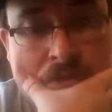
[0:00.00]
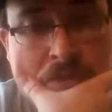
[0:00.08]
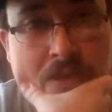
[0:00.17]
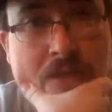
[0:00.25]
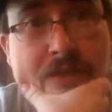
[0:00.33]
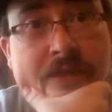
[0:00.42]
it
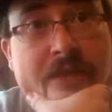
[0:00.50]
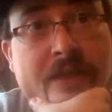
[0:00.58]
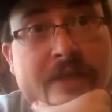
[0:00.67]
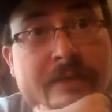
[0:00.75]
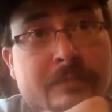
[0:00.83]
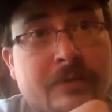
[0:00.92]
does say that
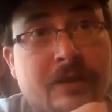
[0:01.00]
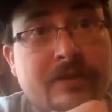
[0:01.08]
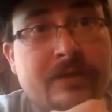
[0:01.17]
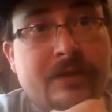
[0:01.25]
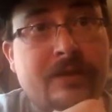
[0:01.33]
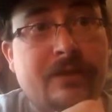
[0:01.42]
he
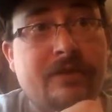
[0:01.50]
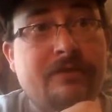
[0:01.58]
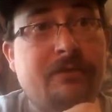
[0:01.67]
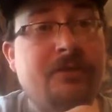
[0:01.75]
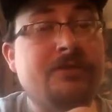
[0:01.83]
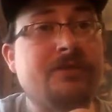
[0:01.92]
brought the
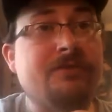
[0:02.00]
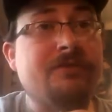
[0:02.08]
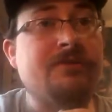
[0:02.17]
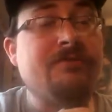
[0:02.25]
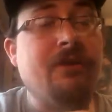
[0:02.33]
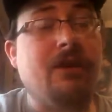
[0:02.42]
first of
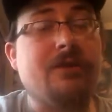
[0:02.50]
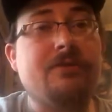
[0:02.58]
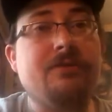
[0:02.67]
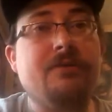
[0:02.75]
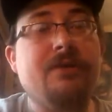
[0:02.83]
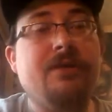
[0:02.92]
his flock,
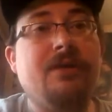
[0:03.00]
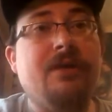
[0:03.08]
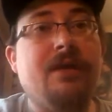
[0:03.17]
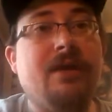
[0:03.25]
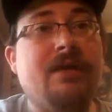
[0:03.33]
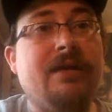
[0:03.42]

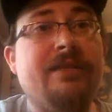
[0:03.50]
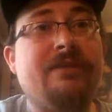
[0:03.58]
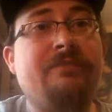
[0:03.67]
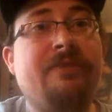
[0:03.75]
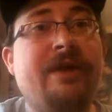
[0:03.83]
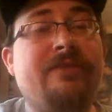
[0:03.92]
and the
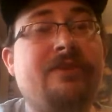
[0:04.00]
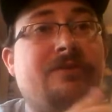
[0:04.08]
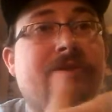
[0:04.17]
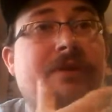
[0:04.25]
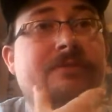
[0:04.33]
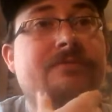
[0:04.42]
fat
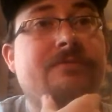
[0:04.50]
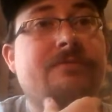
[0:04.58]
thereof.